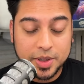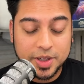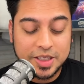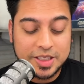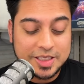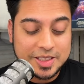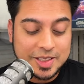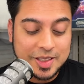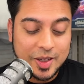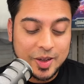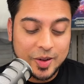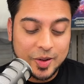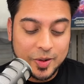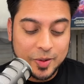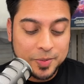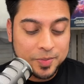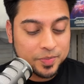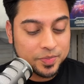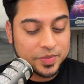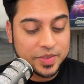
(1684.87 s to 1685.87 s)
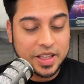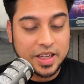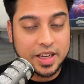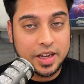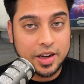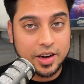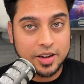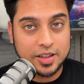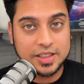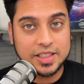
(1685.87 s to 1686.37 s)
so they
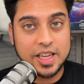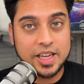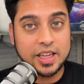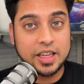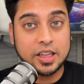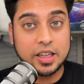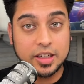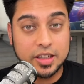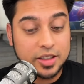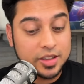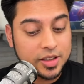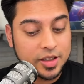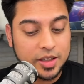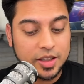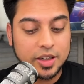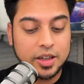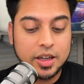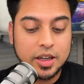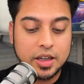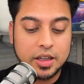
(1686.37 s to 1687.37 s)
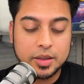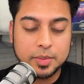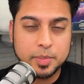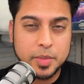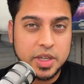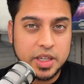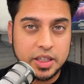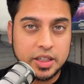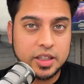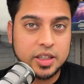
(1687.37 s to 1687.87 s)
are taking another
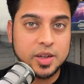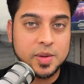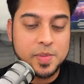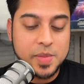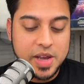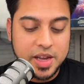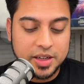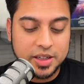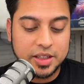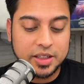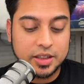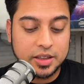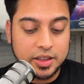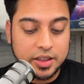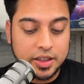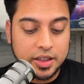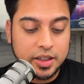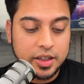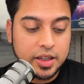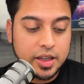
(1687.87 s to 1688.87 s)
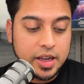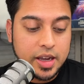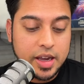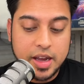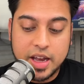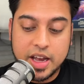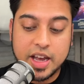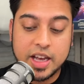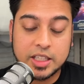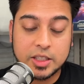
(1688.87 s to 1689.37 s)
mini commanding lead
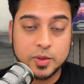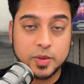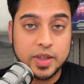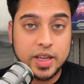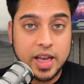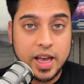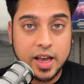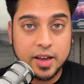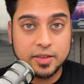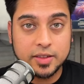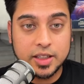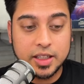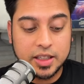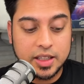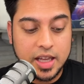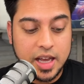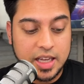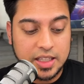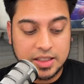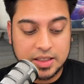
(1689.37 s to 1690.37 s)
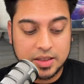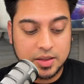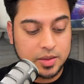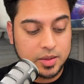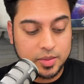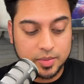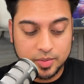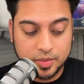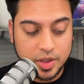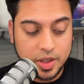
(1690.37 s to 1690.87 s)
as we have the last,
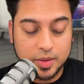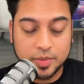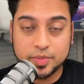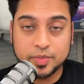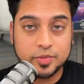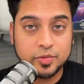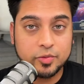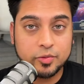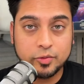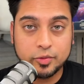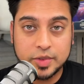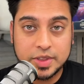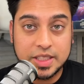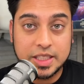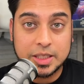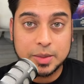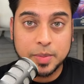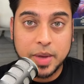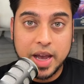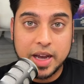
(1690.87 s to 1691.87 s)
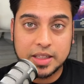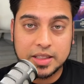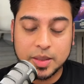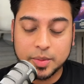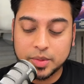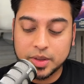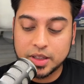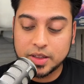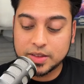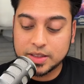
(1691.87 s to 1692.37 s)
you know, six packs, I
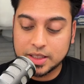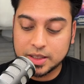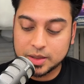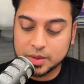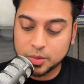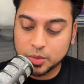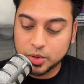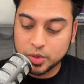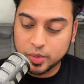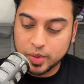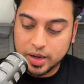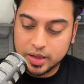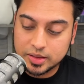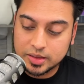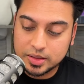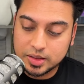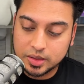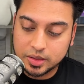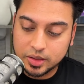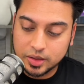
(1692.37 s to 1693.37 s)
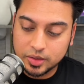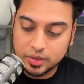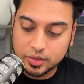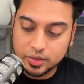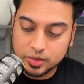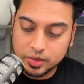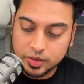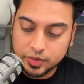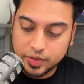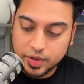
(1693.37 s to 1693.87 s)
believe, six more rounds to
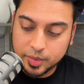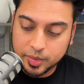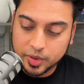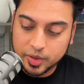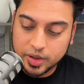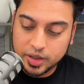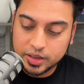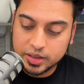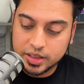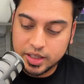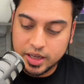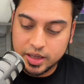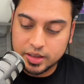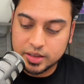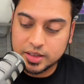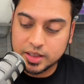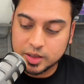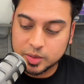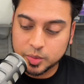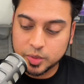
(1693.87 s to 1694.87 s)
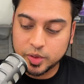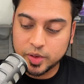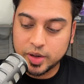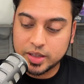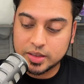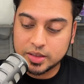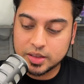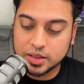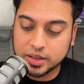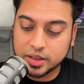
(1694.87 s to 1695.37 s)
go, if I'm correct. Yeah, six more
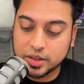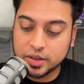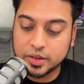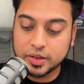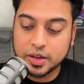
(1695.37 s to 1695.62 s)
rounds to go.